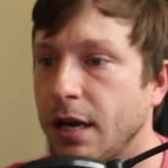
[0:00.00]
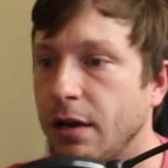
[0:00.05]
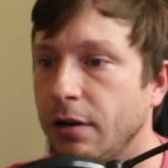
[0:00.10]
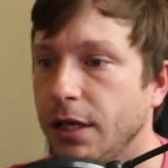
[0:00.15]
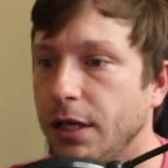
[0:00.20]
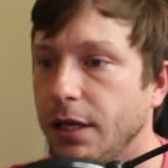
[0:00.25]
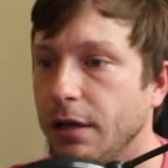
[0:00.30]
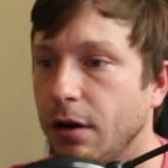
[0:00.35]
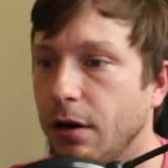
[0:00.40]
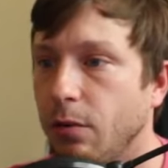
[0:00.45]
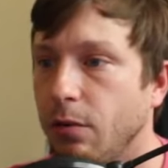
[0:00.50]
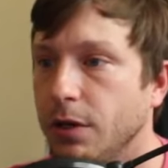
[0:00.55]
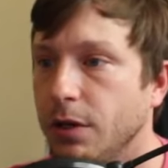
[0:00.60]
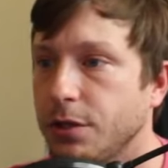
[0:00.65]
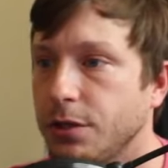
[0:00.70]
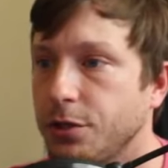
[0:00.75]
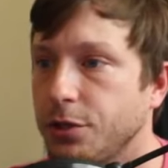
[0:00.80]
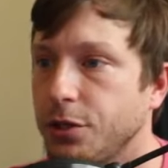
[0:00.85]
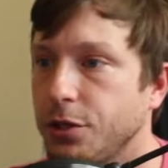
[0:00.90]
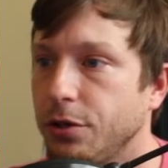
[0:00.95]
here, I wanted
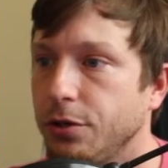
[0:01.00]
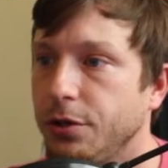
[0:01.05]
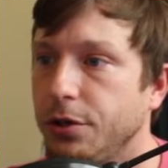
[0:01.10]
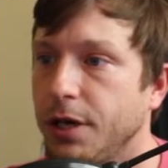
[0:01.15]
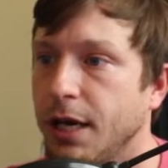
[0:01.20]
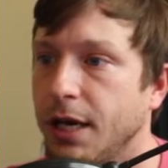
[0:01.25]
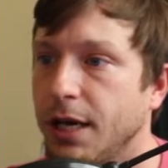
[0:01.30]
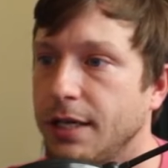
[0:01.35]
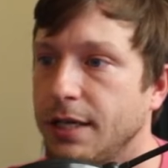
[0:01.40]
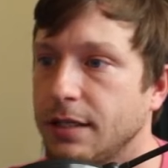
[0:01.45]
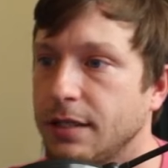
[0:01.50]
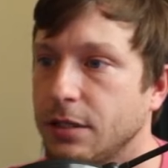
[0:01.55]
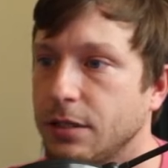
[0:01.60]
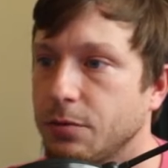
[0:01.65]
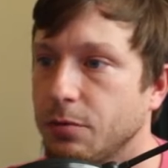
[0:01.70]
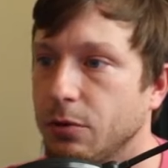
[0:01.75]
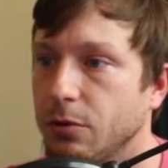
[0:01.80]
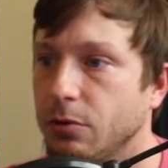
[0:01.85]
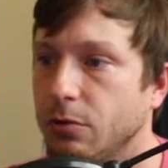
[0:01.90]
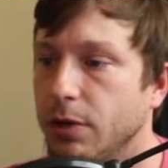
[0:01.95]
to show you guys this
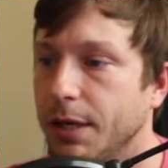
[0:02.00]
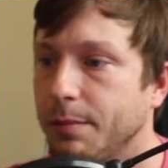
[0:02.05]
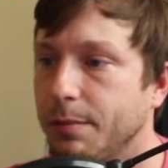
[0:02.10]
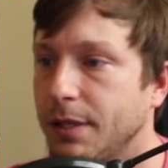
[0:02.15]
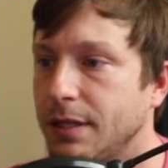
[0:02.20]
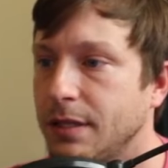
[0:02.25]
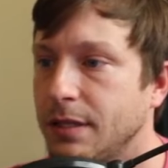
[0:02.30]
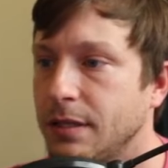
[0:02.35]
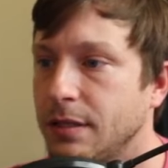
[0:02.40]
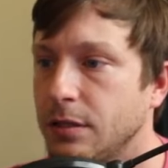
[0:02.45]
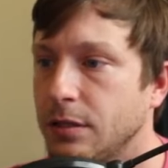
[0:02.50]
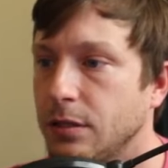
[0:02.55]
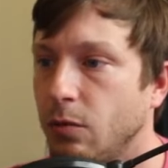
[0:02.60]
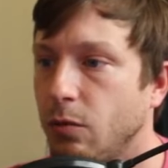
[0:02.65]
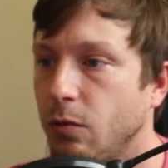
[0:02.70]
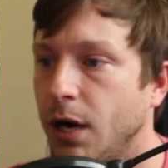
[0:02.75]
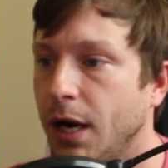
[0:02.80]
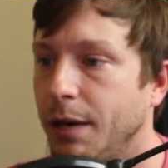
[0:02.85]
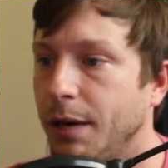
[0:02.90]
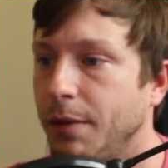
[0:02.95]
real quick, but this is the
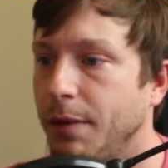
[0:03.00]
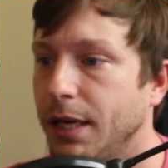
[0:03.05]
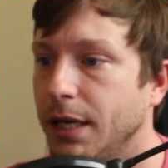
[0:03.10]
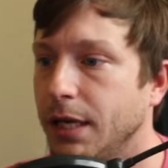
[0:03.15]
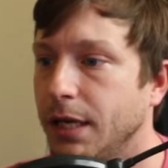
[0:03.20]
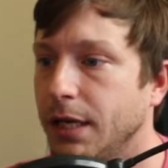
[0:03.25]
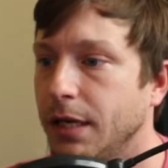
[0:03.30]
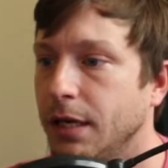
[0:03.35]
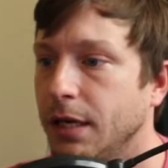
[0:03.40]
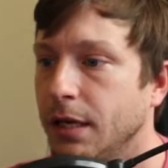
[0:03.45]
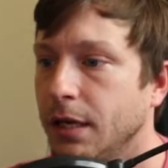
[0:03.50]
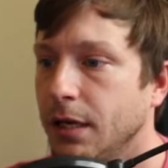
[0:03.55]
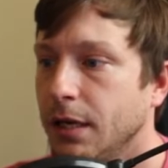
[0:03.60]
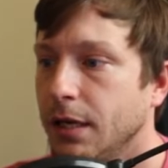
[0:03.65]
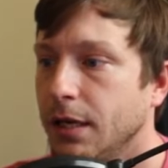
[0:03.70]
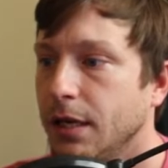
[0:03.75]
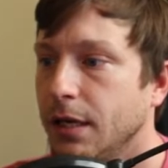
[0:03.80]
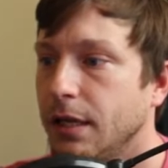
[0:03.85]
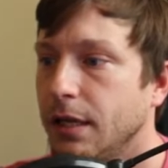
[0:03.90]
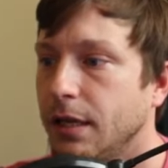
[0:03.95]
winemaking.
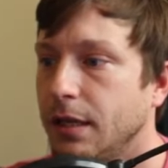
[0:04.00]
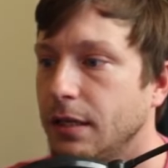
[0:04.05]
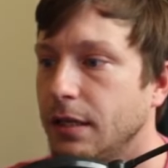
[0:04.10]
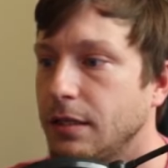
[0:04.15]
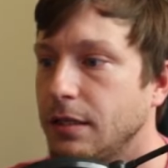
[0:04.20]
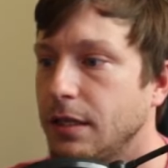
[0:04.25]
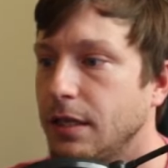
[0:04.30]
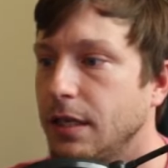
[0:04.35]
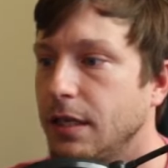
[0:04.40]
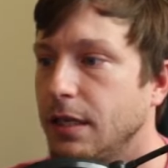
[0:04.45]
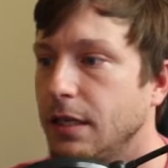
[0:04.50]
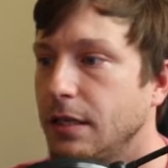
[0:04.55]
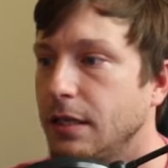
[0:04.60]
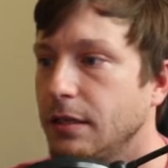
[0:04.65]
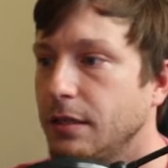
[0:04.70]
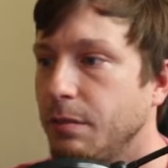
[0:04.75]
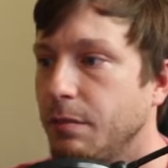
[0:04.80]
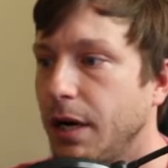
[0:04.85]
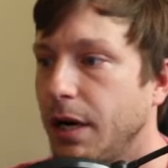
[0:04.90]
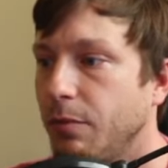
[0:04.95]
This
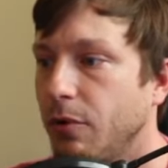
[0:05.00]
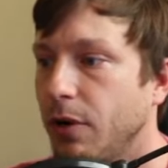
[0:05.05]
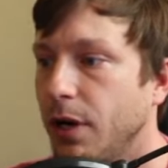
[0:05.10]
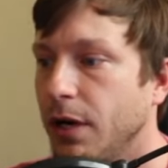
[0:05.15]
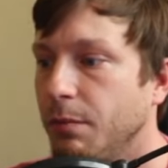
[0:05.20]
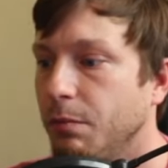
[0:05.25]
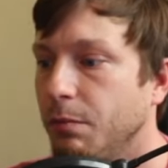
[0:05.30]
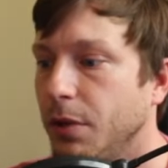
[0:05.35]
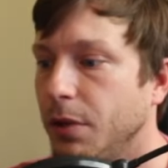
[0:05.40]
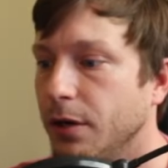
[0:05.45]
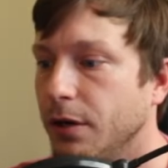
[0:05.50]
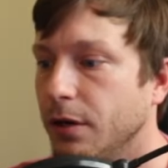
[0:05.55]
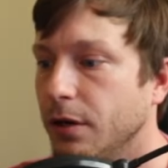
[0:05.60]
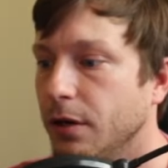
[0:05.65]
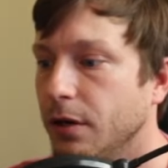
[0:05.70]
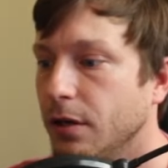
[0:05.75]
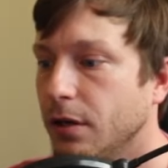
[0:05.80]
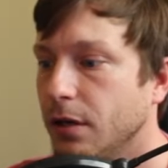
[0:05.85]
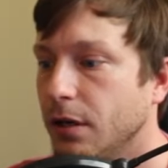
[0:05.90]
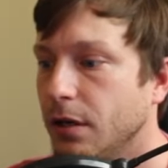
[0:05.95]
is my bread and butter.
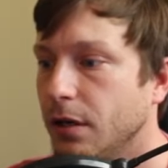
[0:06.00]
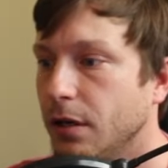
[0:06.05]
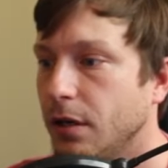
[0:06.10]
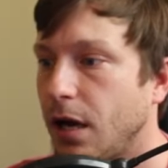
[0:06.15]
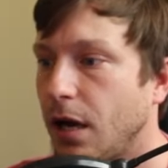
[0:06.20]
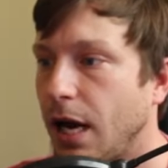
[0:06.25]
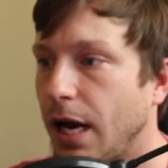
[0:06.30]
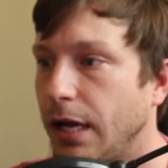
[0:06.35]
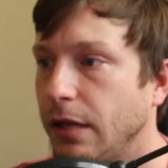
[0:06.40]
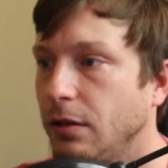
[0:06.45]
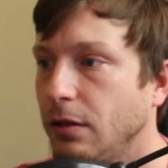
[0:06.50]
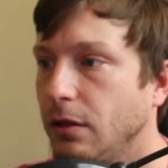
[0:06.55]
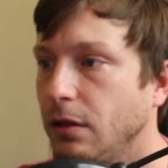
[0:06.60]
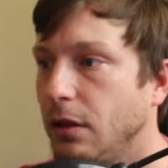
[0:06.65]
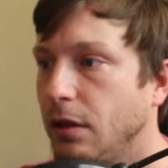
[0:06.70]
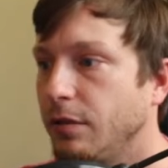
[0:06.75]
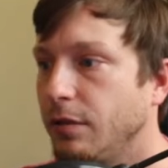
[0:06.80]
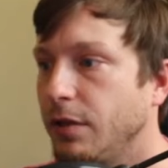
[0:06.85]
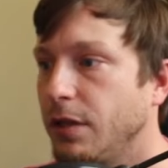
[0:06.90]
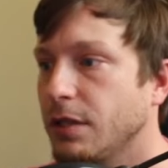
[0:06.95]
I
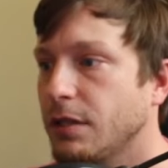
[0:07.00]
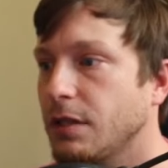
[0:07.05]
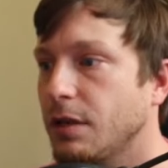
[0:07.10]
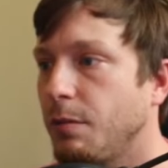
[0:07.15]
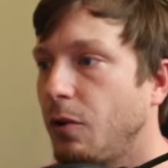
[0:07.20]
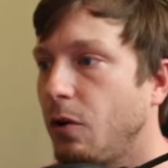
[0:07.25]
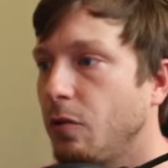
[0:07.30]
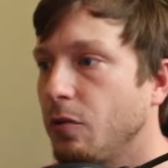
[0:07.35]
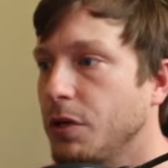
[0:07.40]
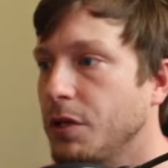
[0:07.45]
love this. I'm always